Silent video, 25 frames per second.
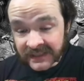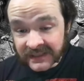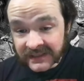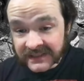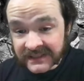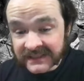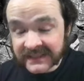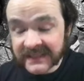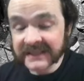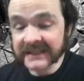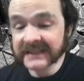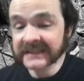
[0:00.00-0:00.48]

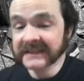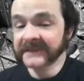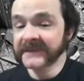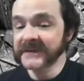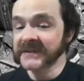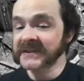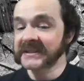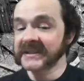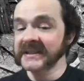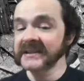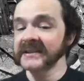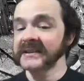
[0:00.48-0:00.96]
You see, this
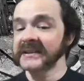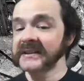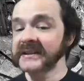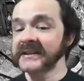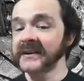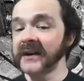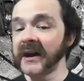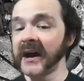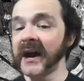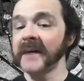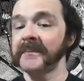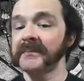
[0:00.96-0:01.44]
facility
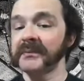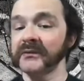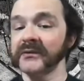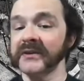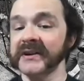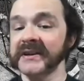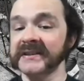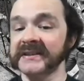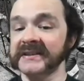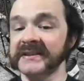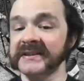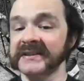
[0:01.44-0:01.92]

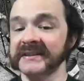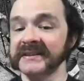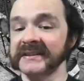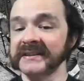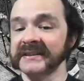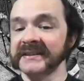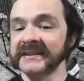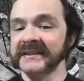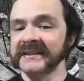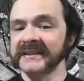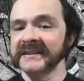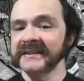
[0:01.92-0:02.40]
operates
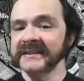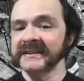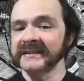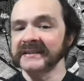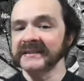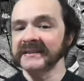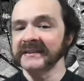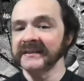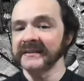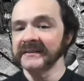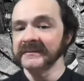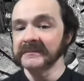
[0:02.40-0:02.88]

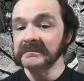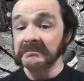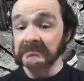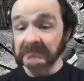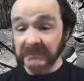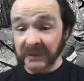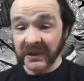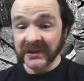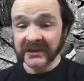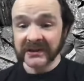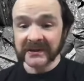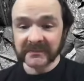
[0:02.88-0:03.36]

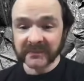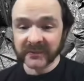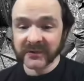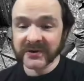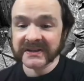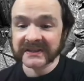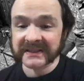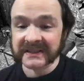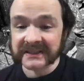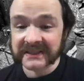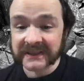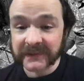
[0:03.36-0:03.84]
like a
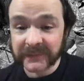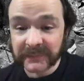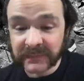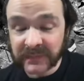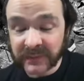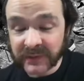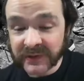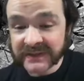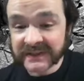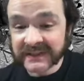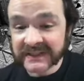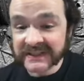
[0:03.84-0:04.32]
prison if
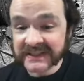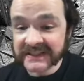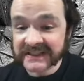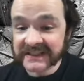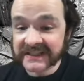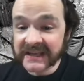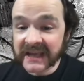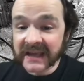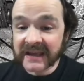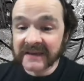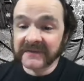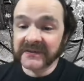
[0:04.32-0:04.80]
prisons
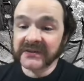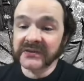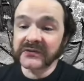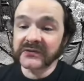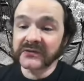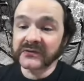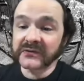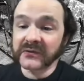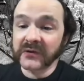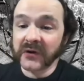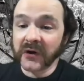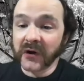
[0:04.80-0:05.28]
gave
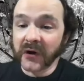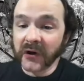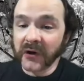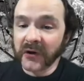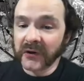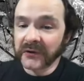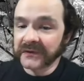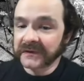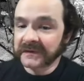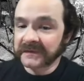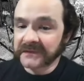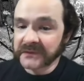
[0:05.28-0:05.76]
you
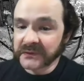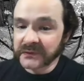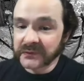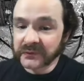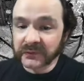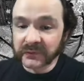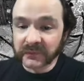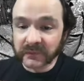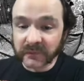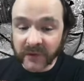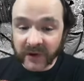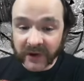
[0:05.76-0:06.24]
all the food
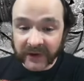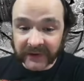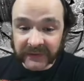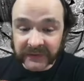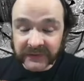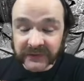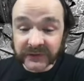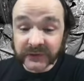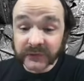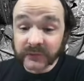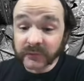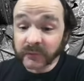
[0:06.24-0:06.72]
and water
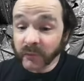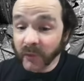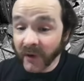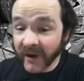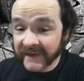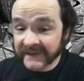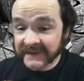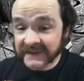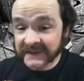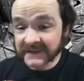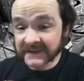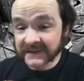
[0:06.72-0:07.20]
you
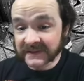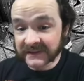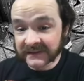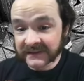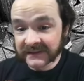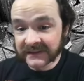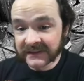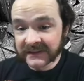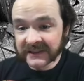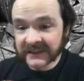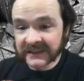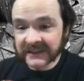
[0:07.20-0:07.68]
wanted.
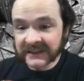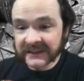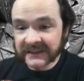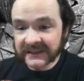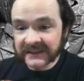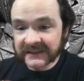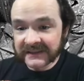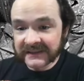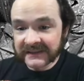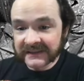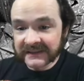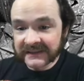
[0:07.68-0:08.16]

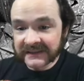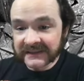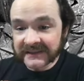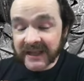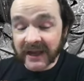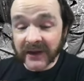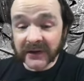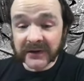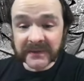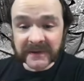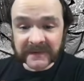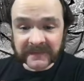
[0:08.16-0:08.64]

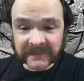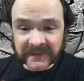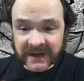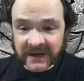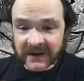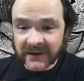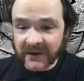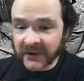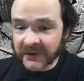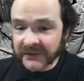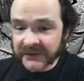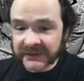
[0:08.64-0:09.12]
Now, to be
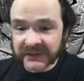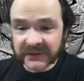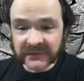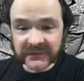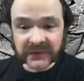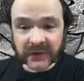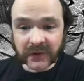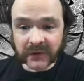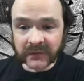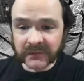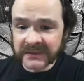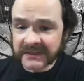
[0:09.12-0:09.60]
fair, also,
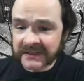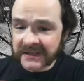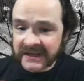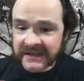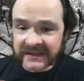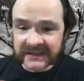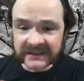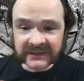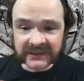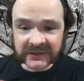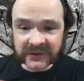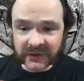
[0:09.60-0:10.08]
no one was
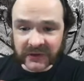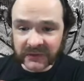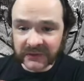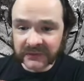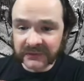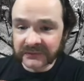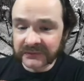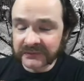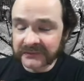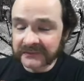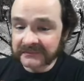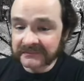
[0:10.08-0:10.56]
taking
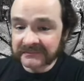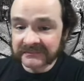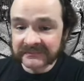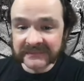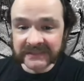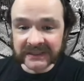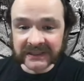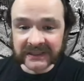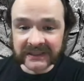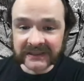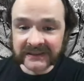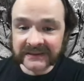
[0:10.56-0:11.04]
cold,
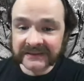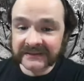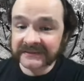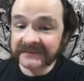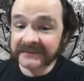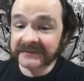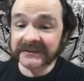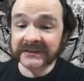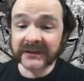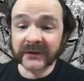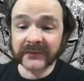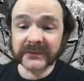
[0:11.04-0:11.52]
no
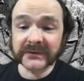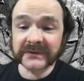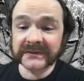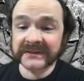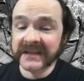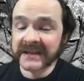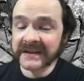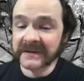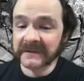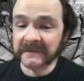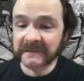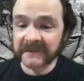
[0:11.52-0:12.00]
one was
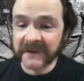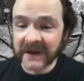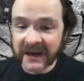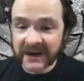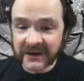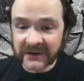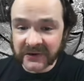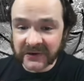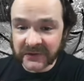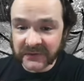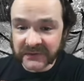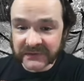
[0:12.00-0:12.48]
taking
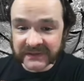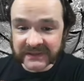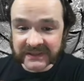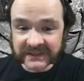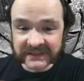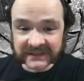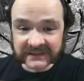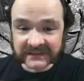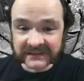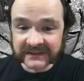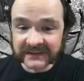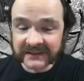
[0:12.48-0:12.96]
fire
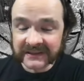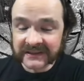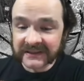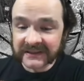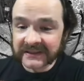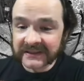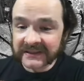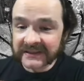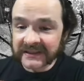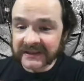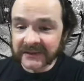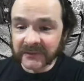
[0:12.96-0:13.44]
hoses and
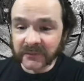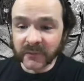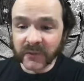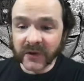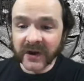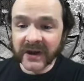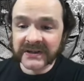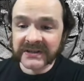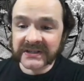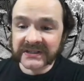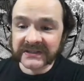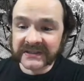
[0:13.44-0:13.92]

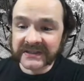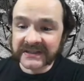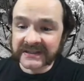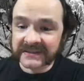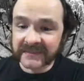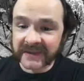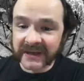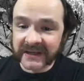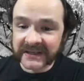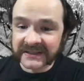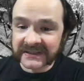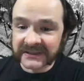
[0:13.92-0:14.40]
washing these
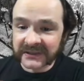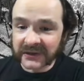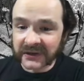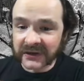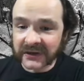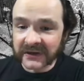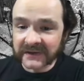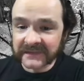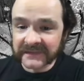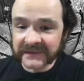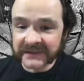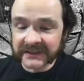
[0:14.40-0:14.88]
mice
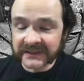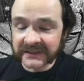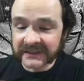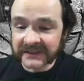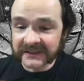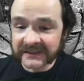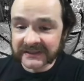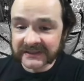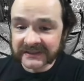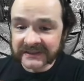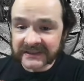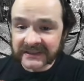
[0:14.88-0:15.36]
off in
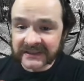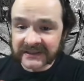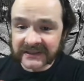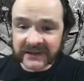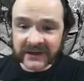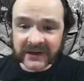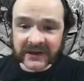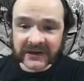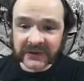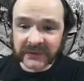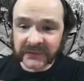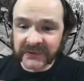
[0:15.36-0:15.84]
a
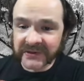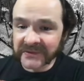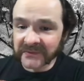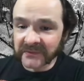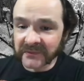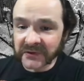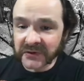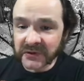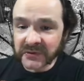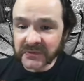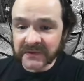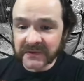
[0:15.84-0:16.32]
concrete
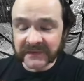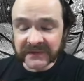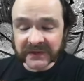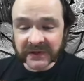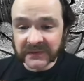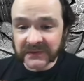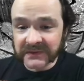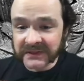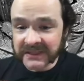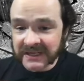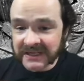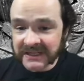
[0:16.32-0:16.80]
room with no
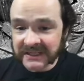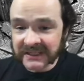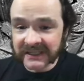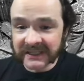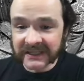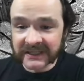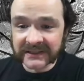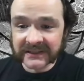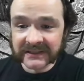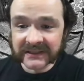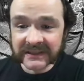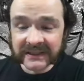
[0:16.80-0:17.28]

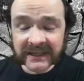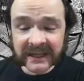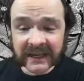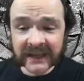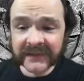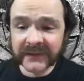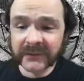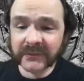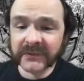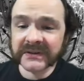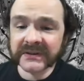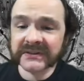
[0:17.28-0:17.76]
dignity, and
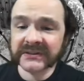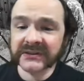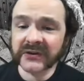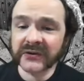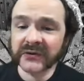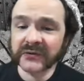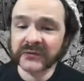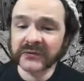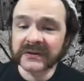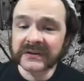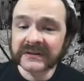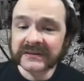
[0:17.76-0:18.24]
there was
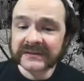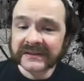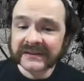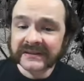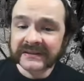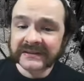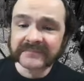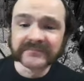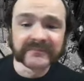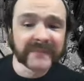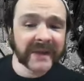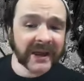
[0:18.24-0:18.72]
no
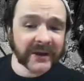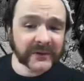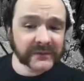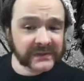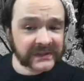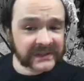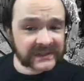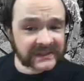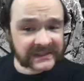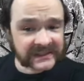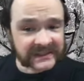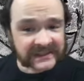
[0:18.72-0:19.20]
a
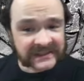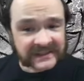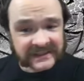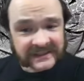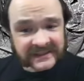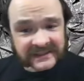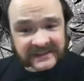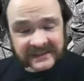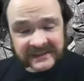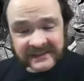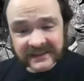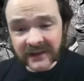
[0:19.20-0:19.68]
mouse
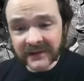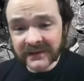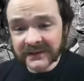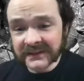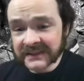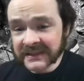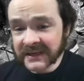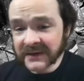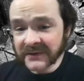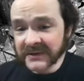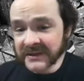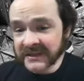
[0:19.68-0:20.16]

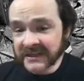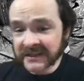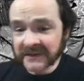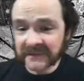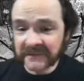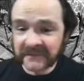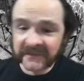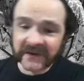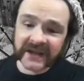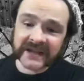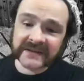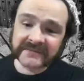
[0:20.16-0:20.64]
solitary
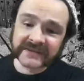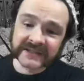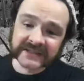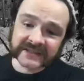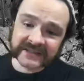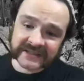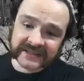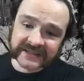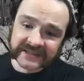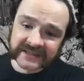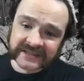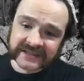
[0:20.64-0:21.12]

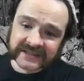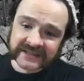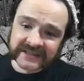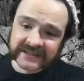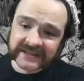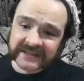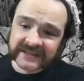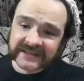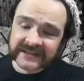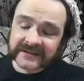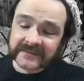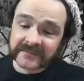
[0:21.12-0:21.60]
confinement.
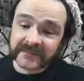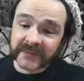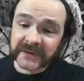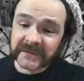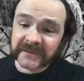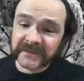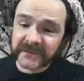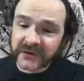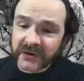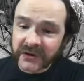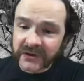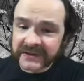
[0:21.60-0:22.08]
But
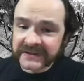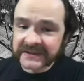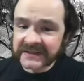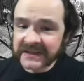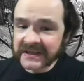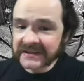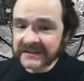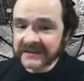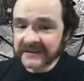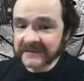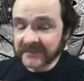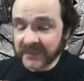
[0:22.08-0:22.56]
for all
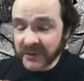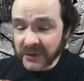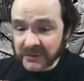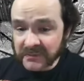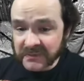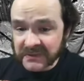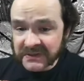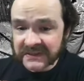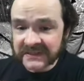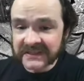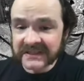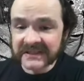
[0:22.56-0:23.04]
intents and
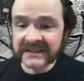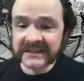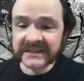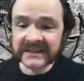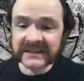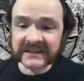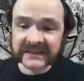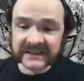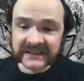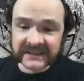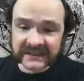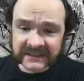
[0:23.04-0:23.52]

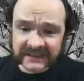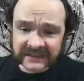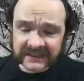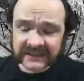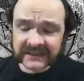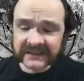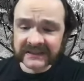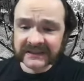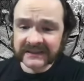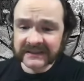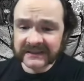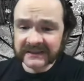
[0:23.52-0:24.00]
purposes,
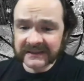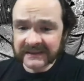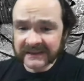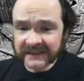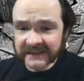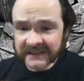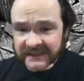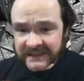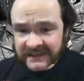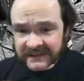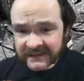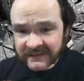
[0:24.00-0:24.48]

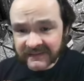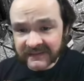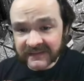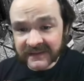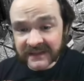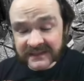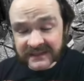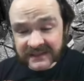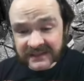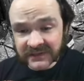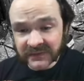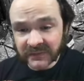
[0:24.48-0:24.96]

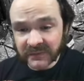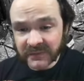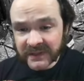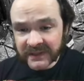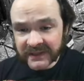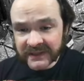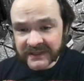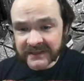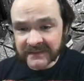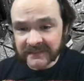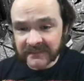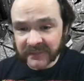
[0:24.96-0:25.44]
this is
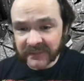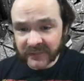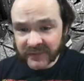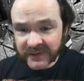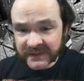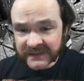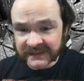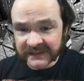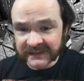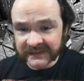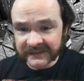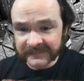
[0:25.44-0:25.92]
really a
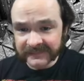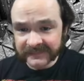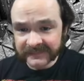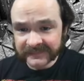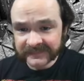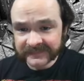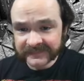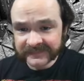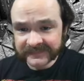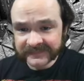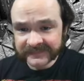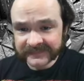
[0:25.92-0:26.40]
prison.
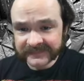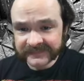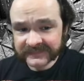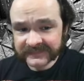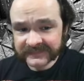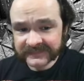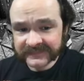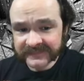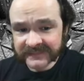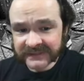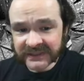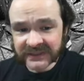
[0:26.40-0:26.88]

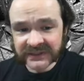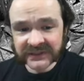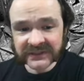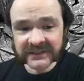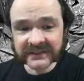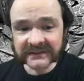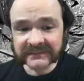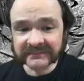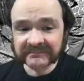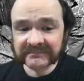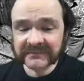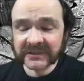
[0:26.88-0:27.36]
Just
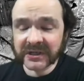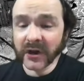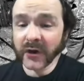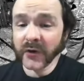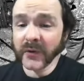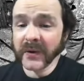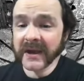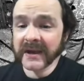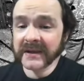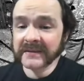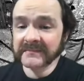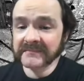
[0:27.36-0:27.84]
a
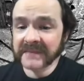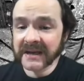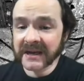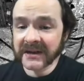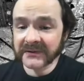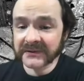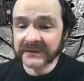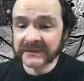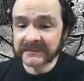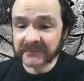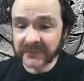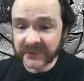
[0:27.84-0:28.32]
co-ed
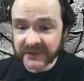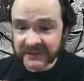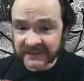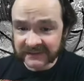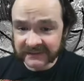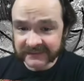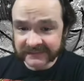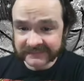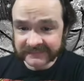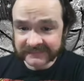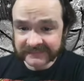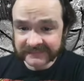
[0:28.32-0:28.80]
mouse
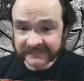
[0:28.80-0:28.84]
prison.